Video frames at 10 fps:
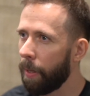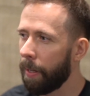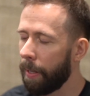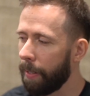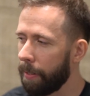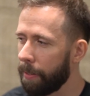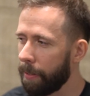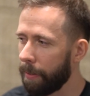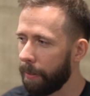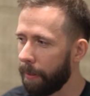And
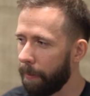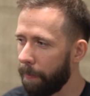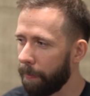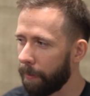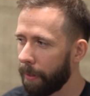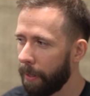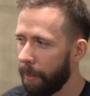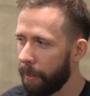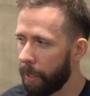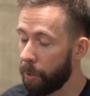
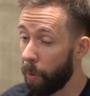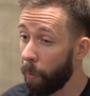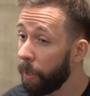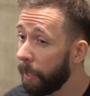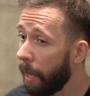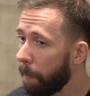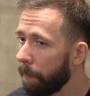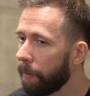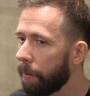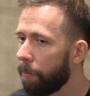doesn't only
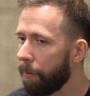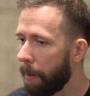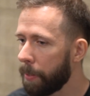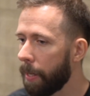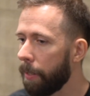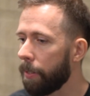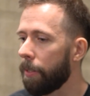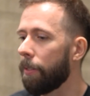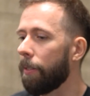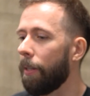come with
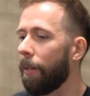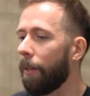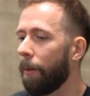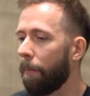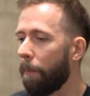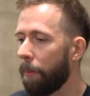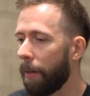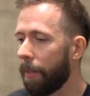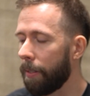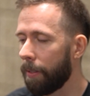upsides,
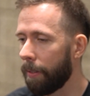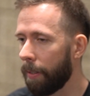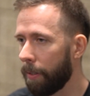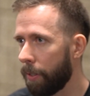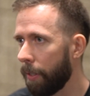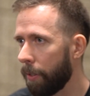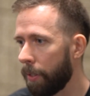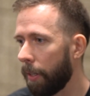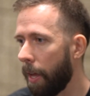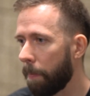but
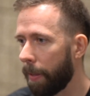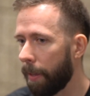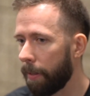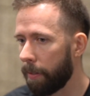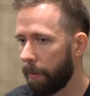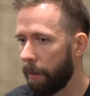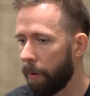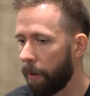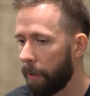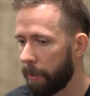still happy that
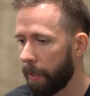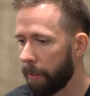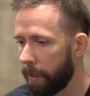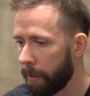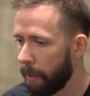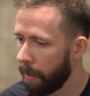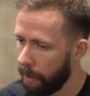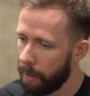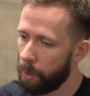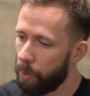RTS is
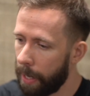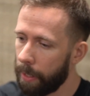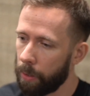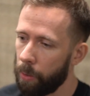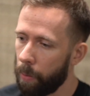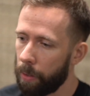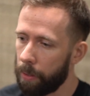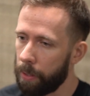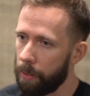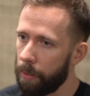trending
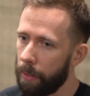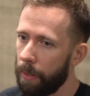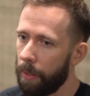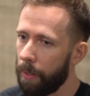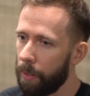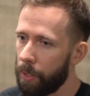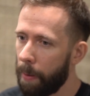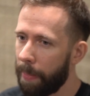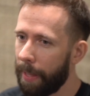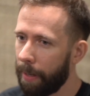towards
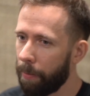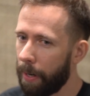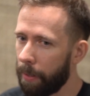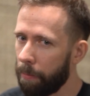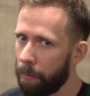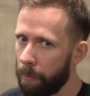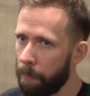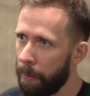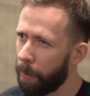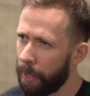something where
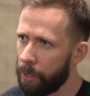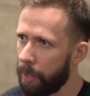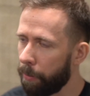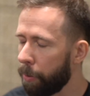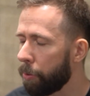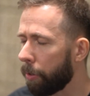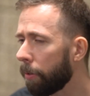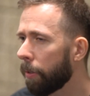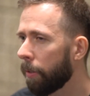people can see a future.